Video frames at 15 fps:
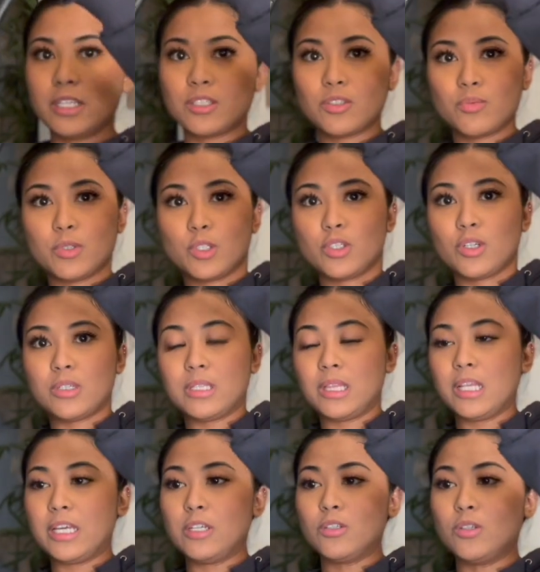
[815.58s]
switched our
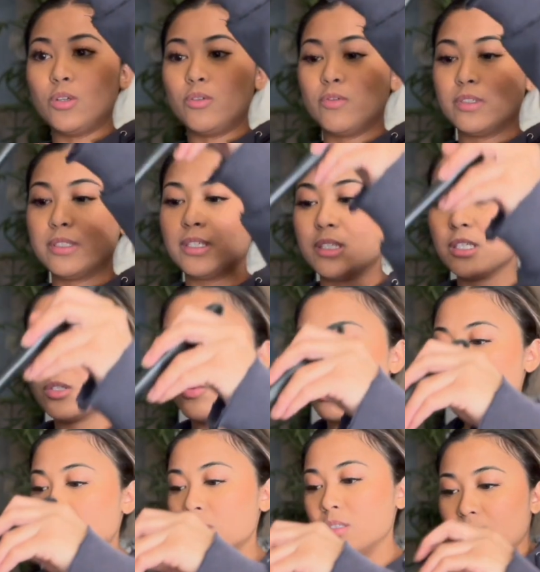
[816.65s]
ladle over to this
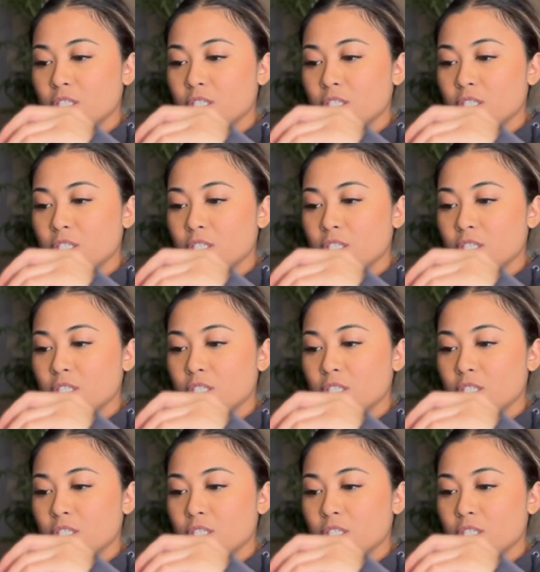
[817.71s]
one